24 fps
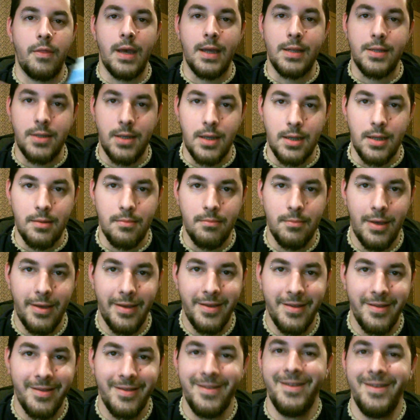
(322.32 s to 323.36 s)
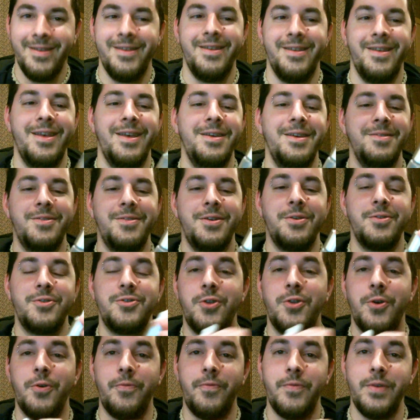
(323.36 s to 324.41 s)
That's it. There's
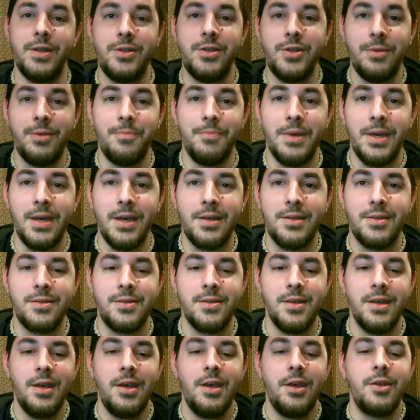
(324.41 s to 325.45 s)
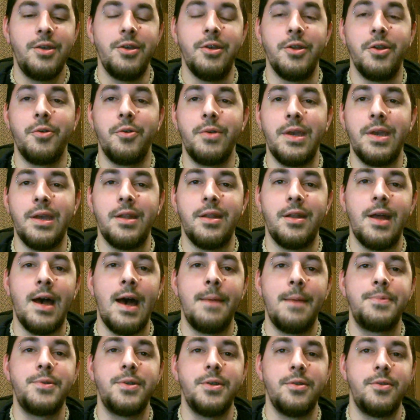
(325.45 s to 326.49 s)
no V G mix. You don't get an
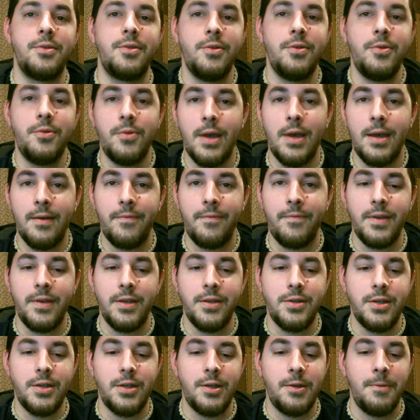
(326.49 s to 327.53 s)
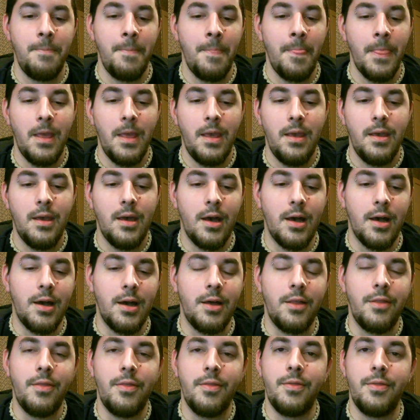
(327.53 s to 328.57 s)
option to have V G.
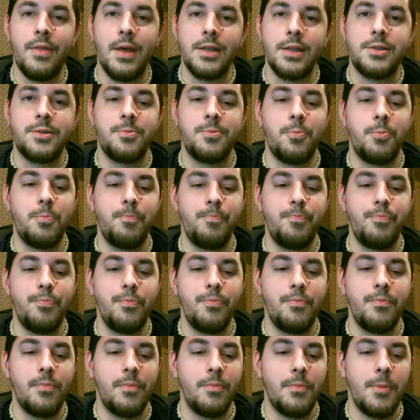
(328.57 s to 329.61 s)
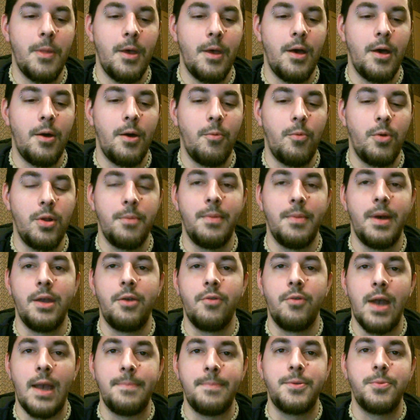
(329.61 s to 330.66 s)
Uh, that's uh, one of my
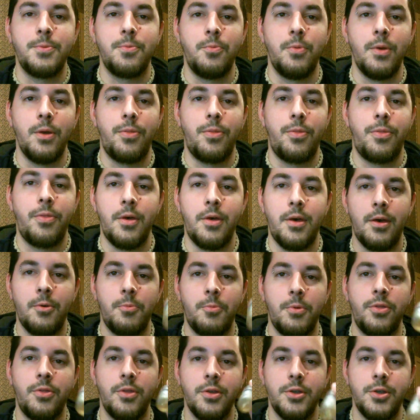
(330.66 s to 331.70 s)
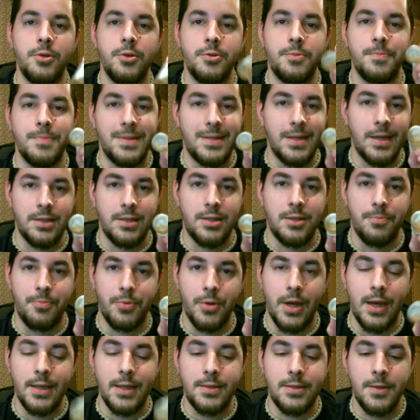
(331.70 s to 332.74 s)
gripes with uh, with the juice, besides
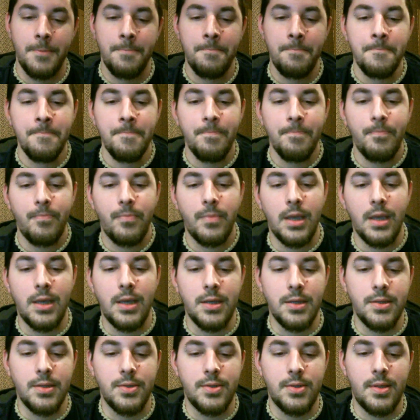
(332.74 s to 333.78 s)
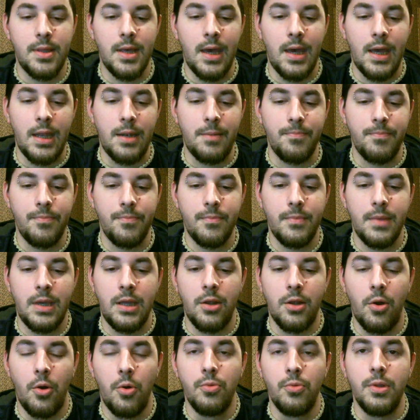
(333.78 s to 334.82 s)
the price, is that
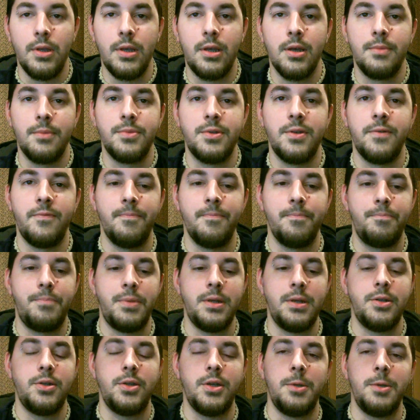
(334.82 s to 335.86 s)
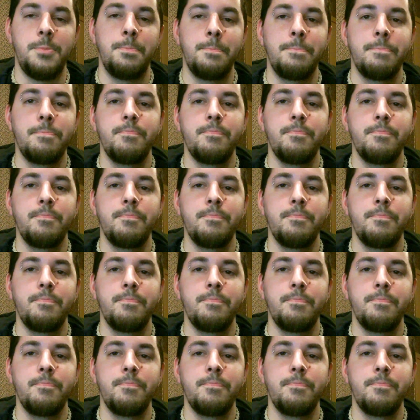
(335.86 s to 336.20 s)
it only comes in P G.